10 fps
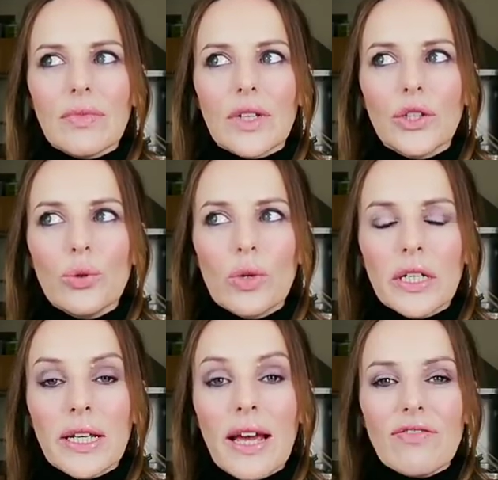you will
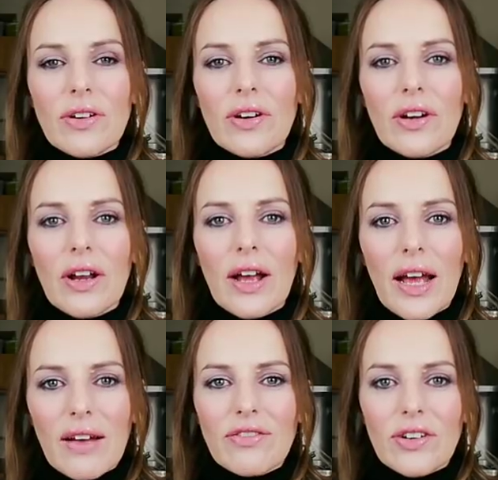never,
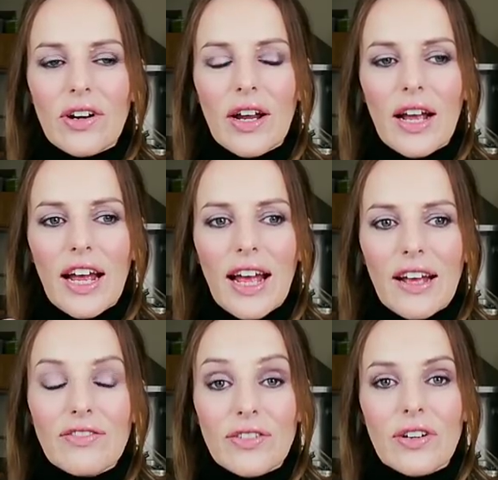ever,
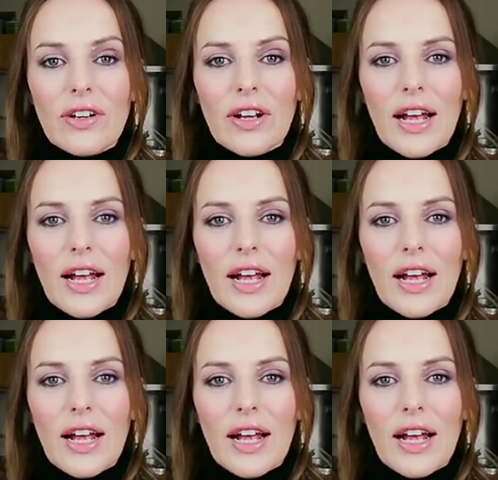ever,